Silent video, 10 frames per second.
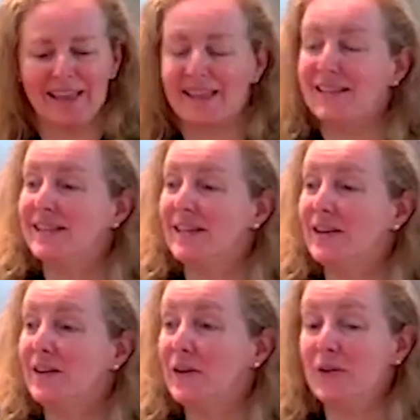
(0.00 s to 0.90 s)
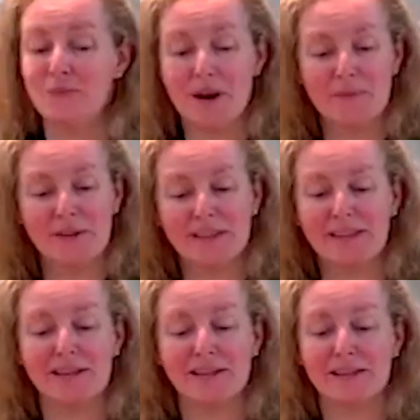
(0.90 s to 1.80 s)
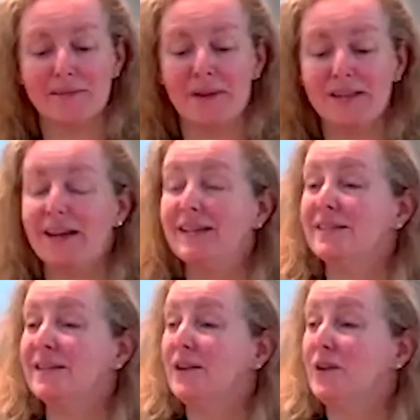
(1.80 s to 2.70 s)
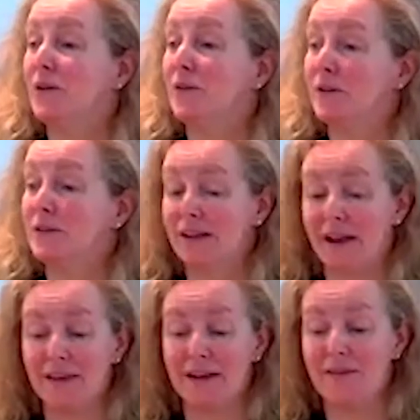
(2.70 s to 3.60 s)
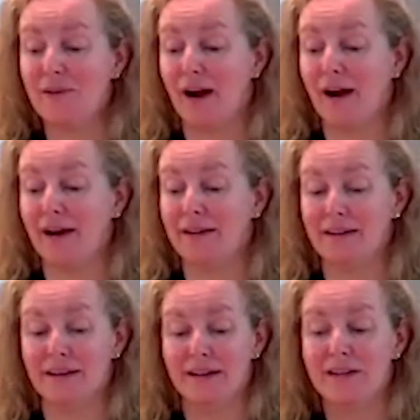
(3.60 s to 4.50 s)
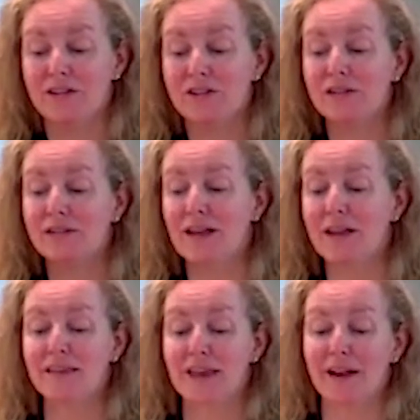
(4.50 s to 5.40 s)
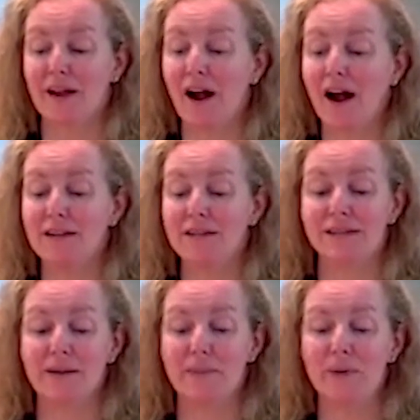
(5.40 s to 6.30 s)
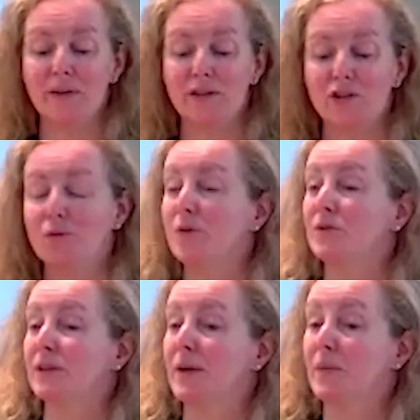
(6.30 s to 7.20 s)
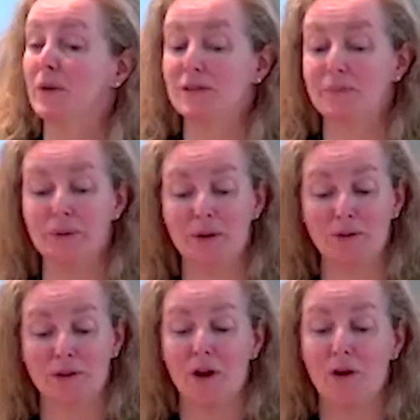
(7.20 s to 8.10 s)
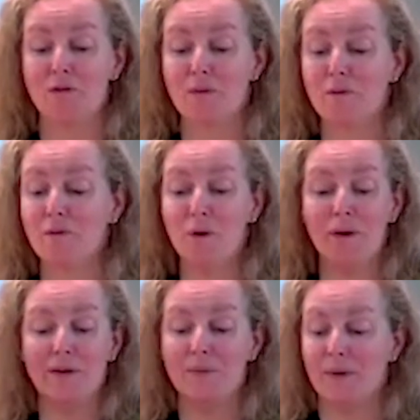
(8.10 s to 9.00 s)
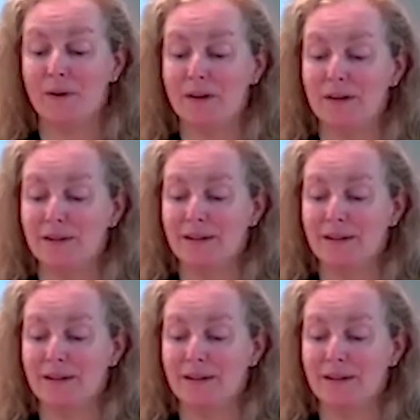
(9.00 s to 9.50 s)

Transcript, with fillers: The cedar represents the majestic universality of God. Just think that God's temple in Jerusalem was built from foreign wood.